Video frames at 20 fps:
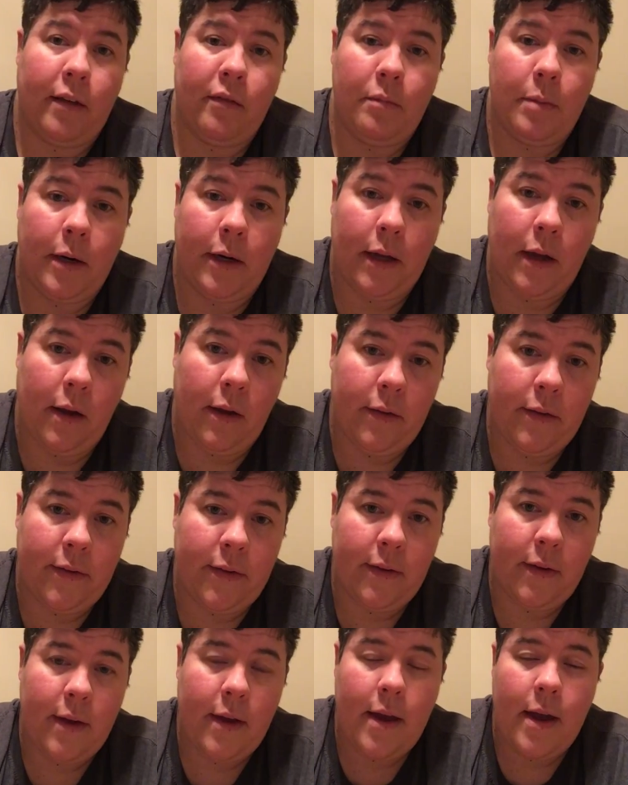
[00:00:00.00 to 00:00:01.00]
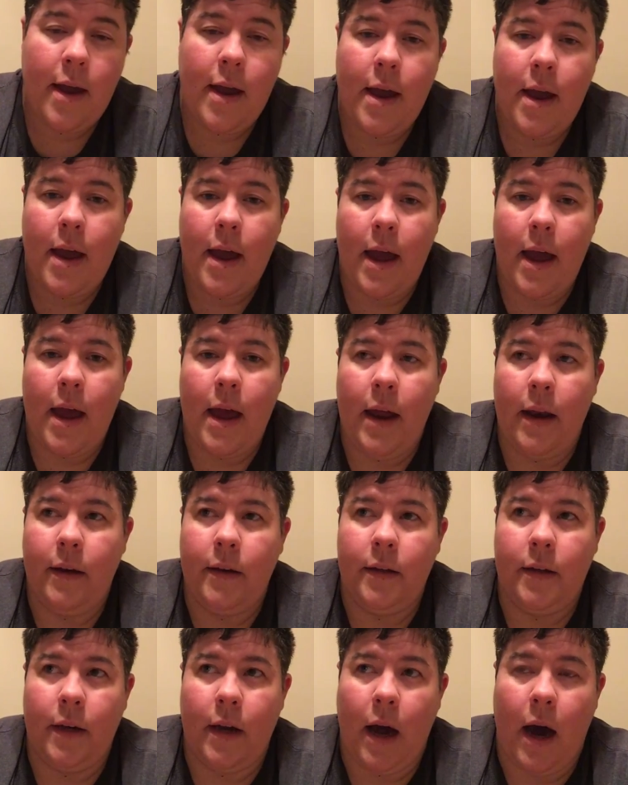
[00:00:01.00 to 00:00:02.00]
everybody else
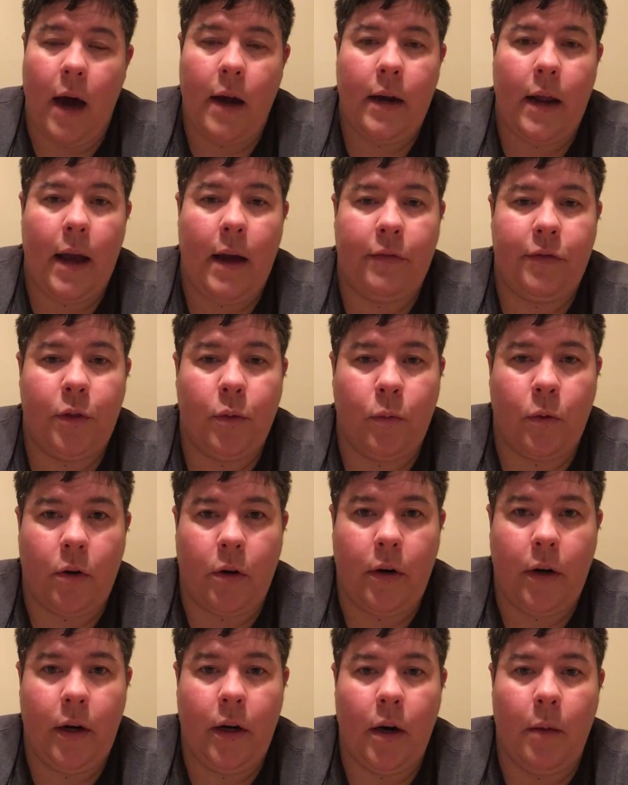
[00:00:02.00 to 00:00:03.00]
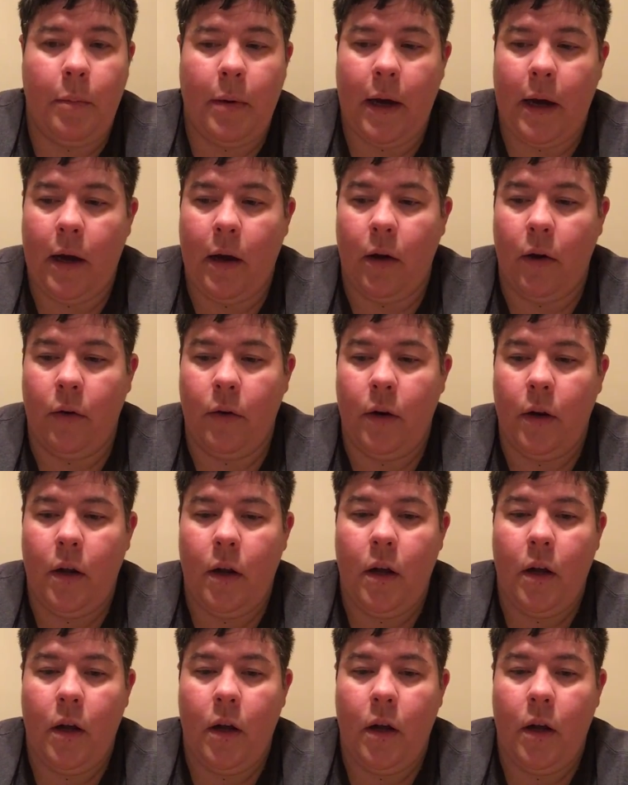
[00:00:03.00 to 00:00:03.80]
and not have to worry about